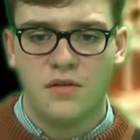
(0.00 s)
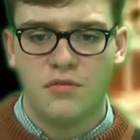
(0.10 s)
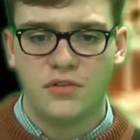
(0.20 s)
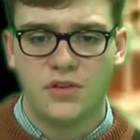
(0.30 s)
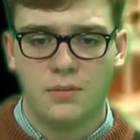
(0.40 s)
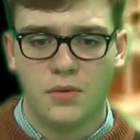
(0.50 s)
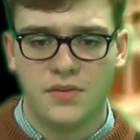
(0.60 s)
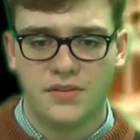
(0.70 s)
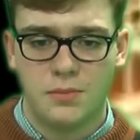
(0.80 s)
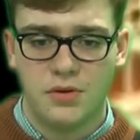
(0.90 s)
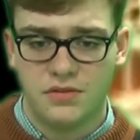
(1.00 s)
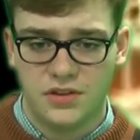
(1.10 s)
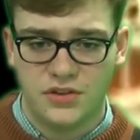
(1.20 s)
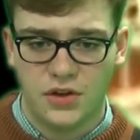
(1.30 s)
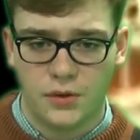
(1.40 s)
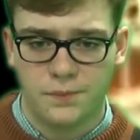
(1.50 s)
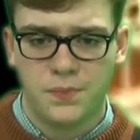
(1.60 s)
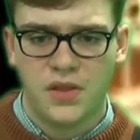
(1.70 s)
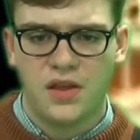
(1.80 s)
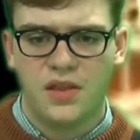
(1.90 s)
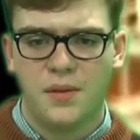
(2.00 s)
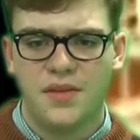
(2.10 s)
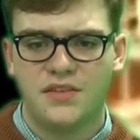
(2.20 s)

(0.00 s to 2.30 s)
For example, in the scene previously shown, the way